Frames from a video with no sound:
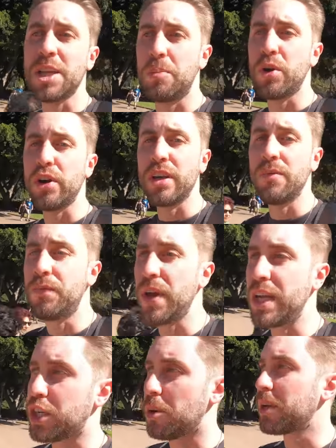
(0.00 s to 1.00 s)
that no other
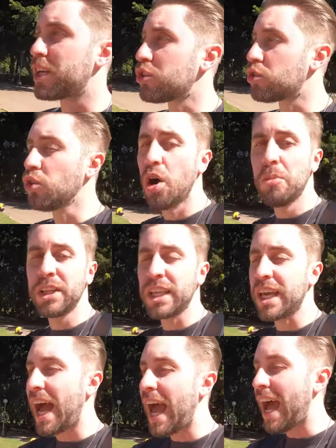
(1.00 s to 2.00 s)
camera has ever
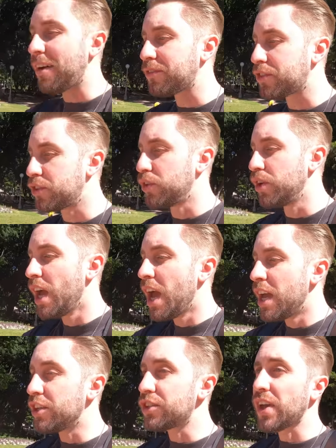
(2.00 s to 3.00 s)
had.
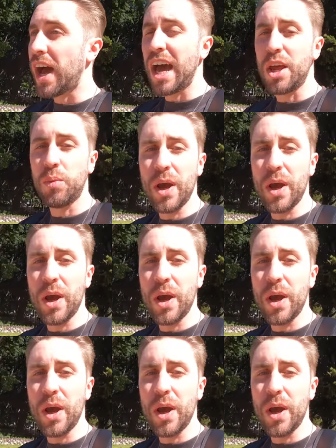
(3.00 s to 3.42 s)
So cool.